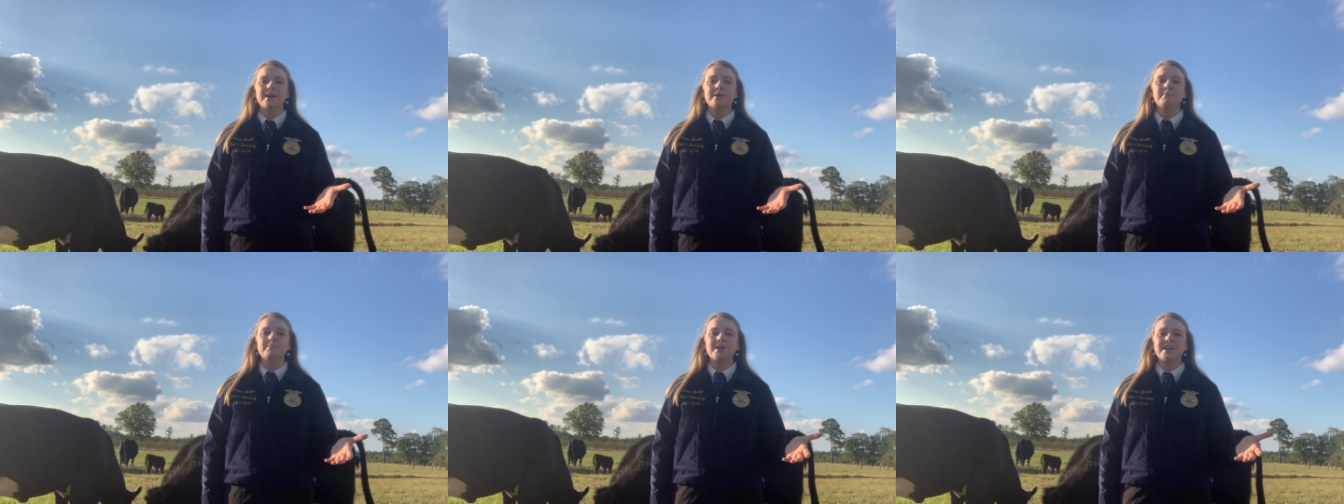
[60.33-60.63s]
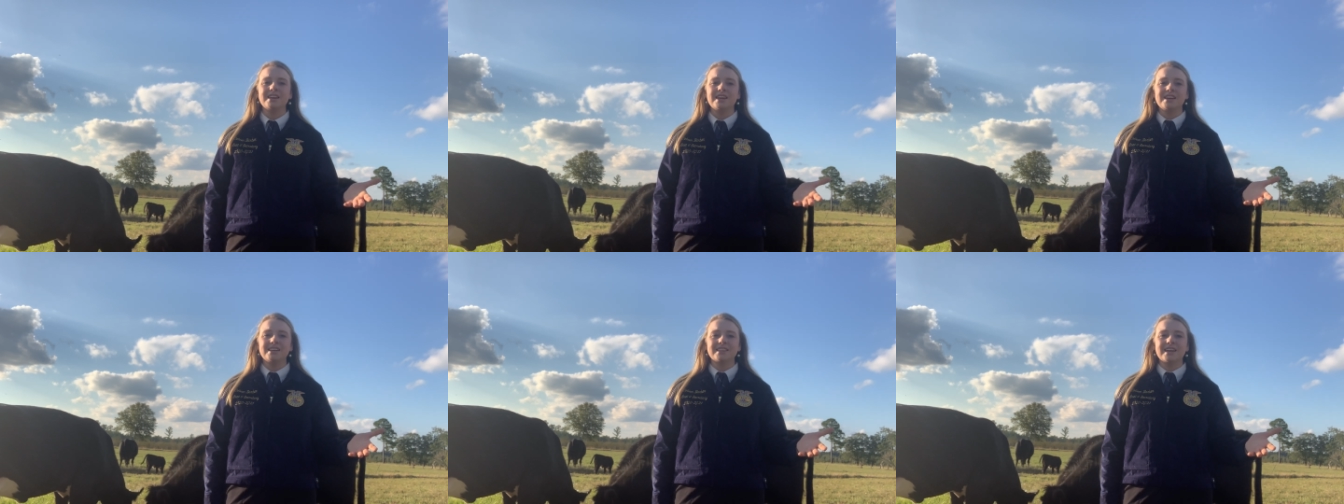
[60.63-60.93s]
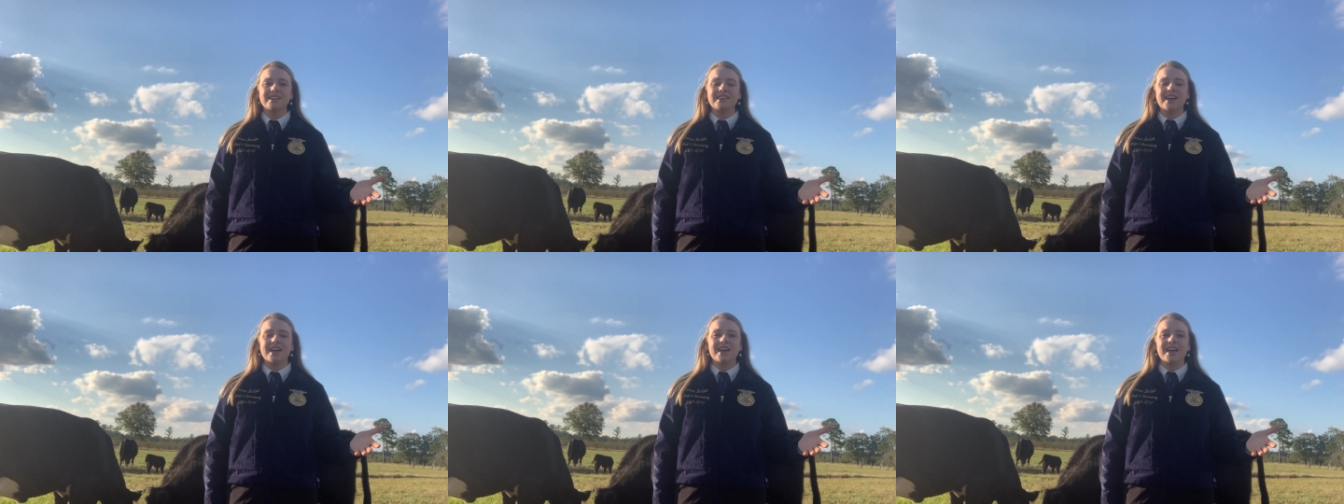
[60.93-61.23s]
meaning
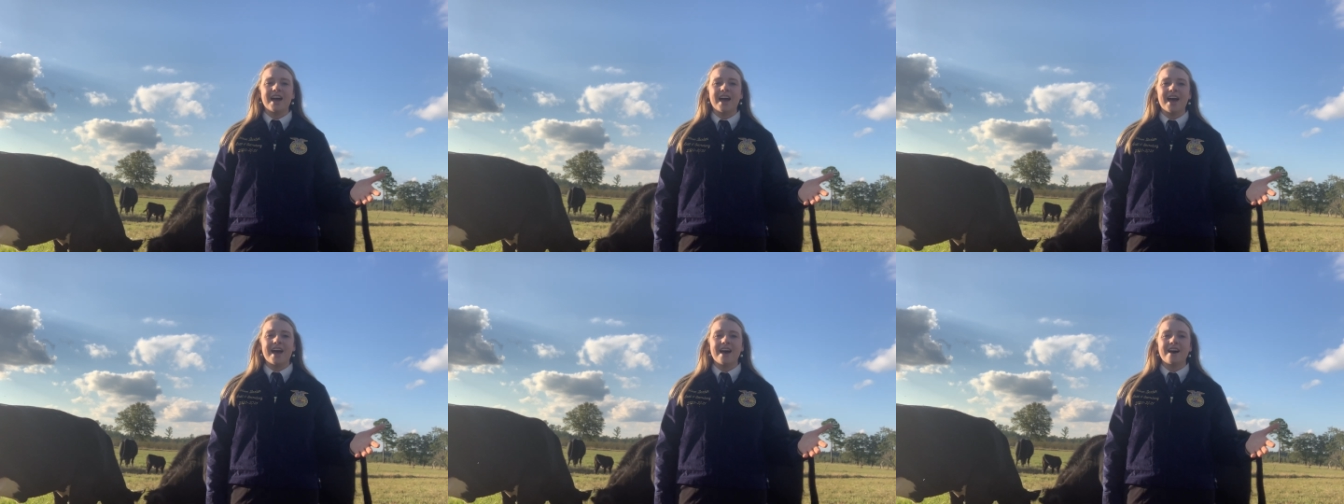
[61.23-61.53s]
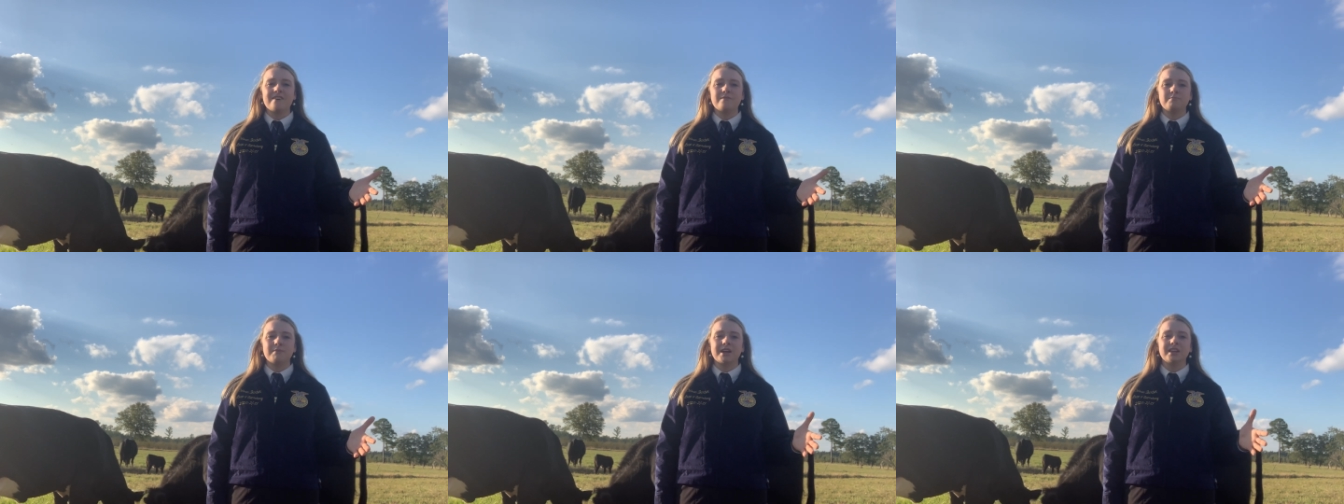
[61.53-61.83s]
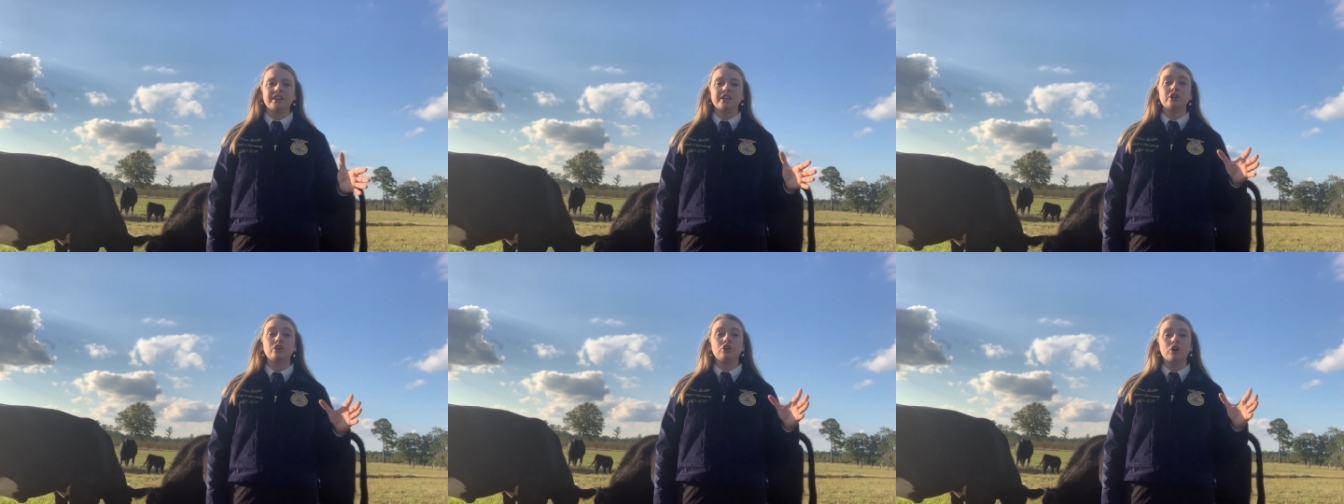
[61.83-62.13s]
that they have
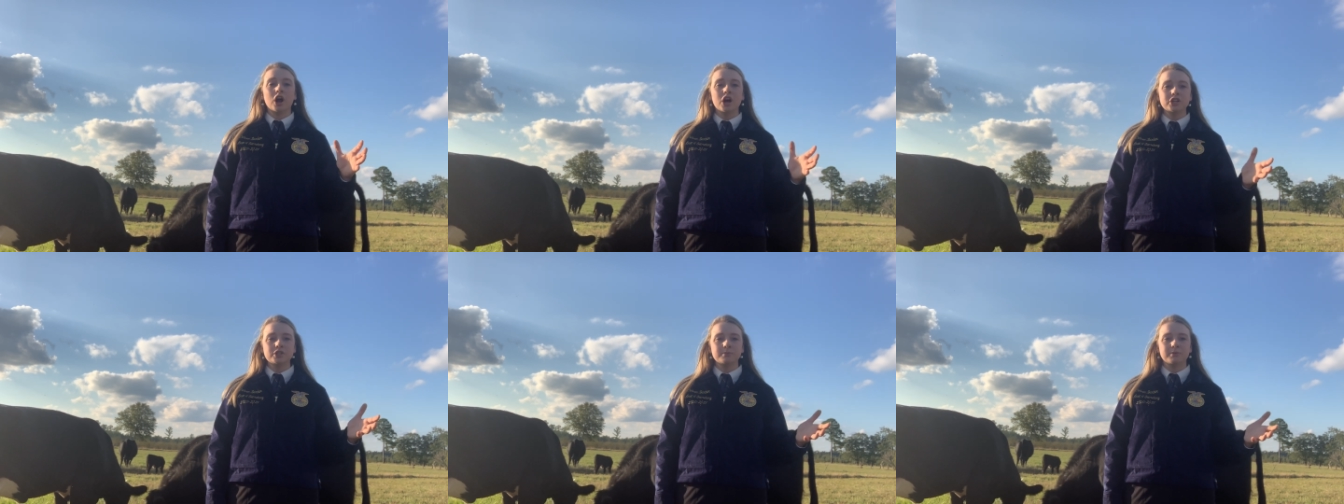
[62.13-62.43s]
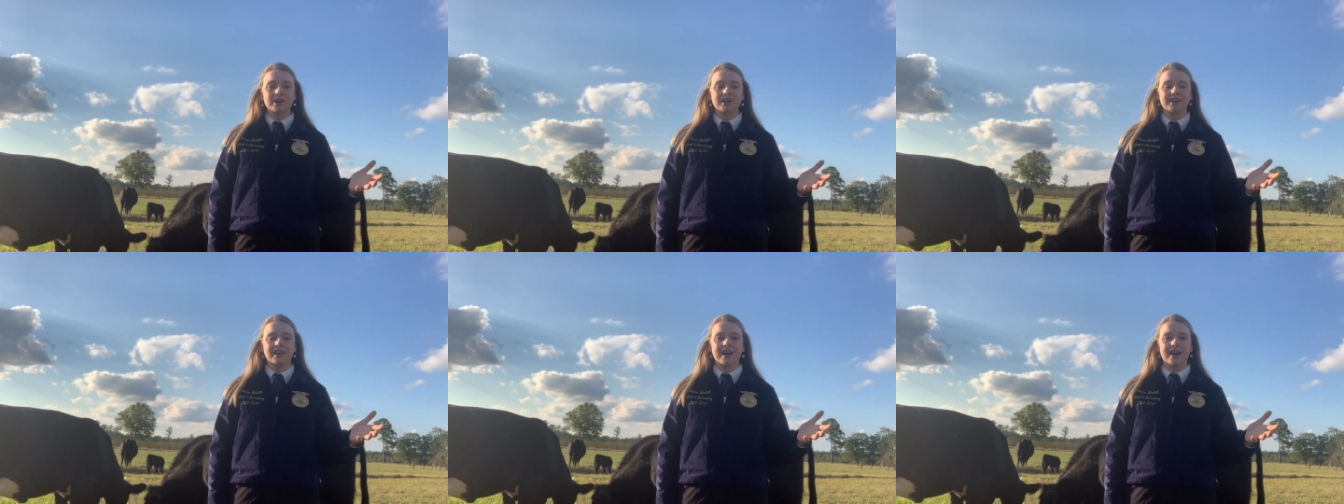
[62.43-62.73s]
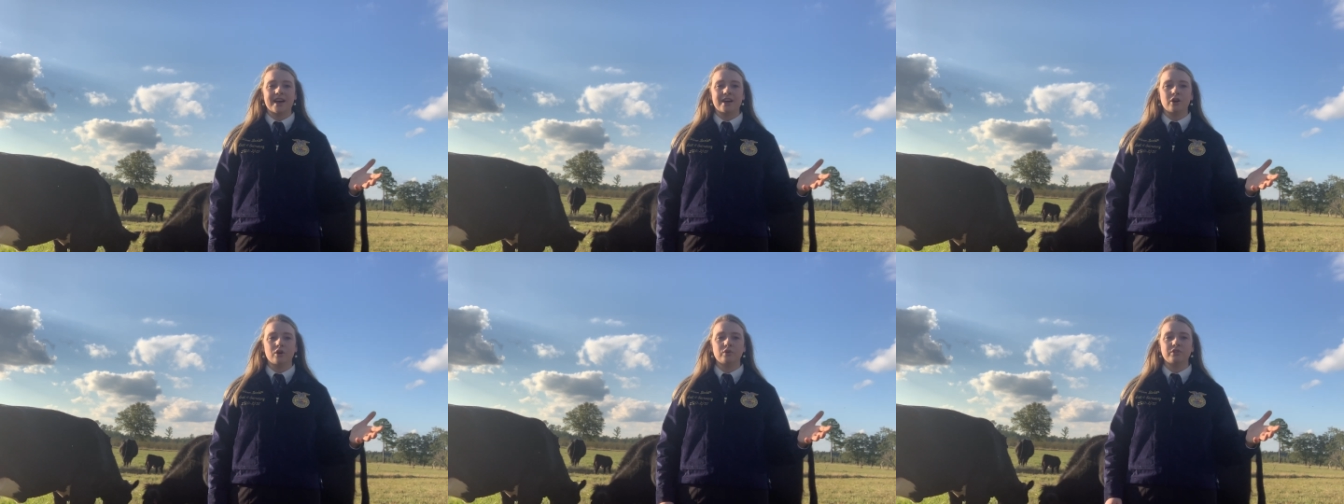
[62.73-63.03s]
mainly crossbred
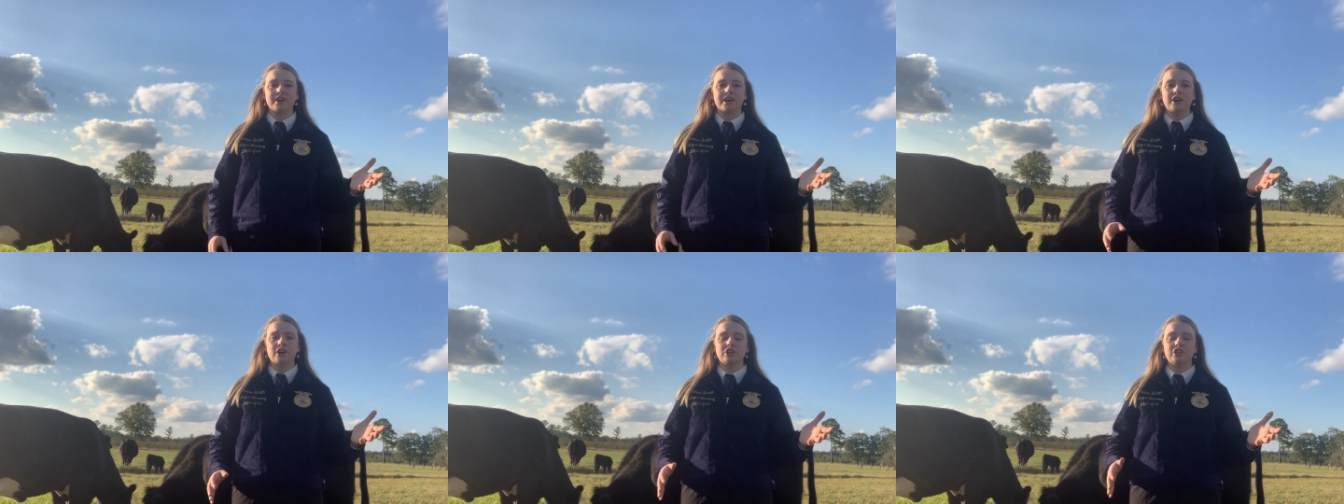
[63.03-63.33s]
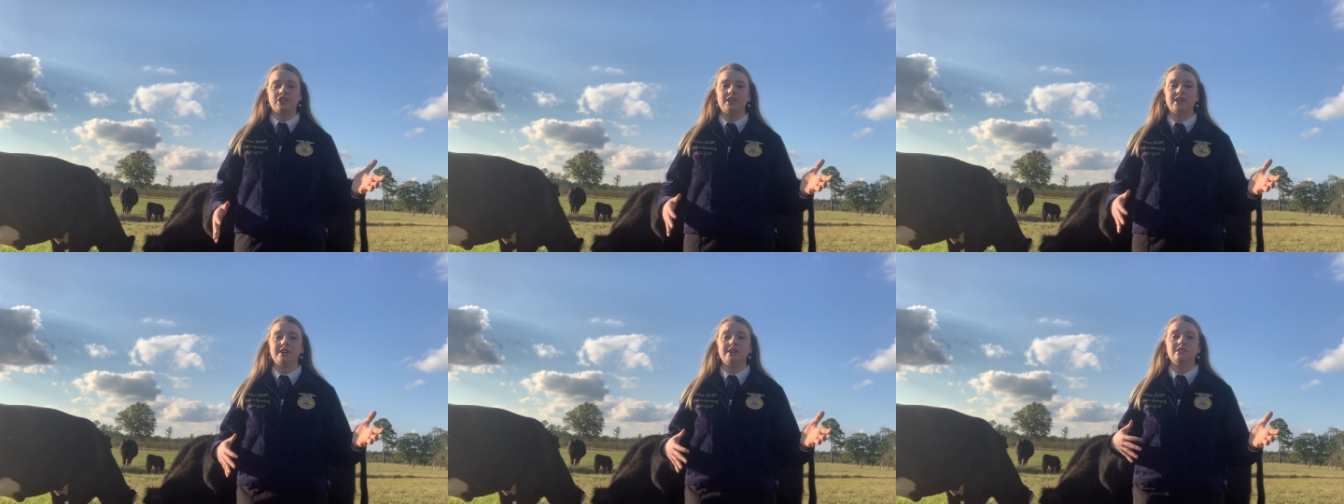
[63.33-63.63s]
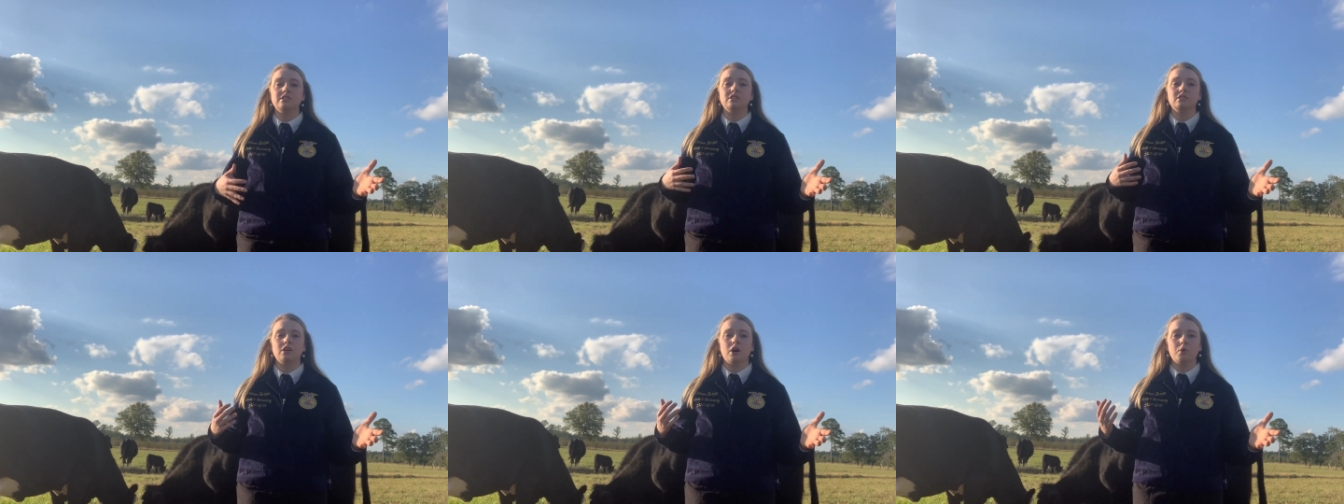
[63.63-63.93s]
cattle that are
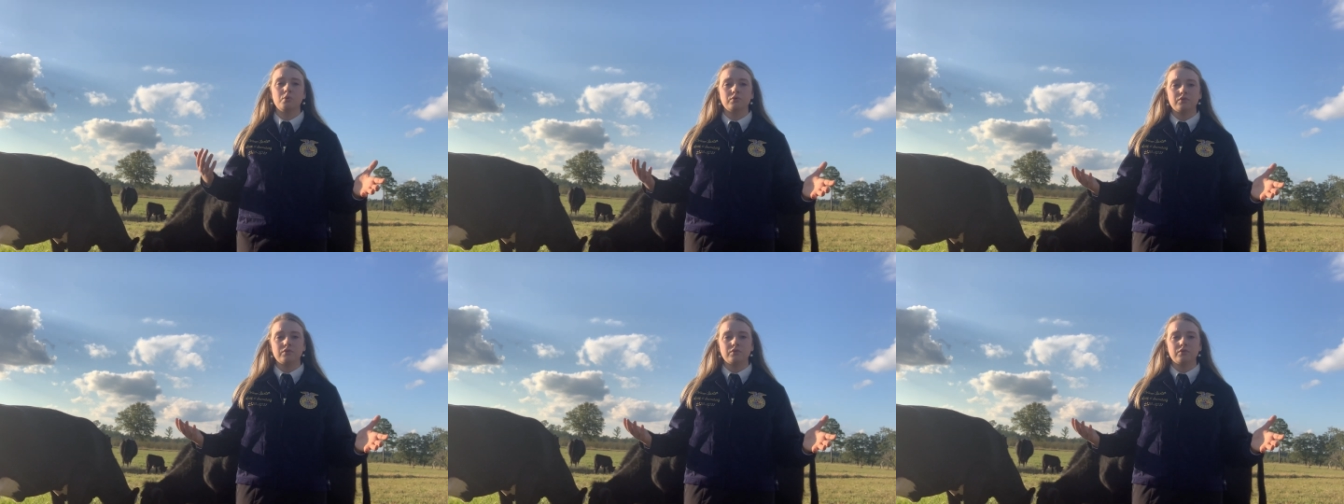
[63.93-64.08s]
then sold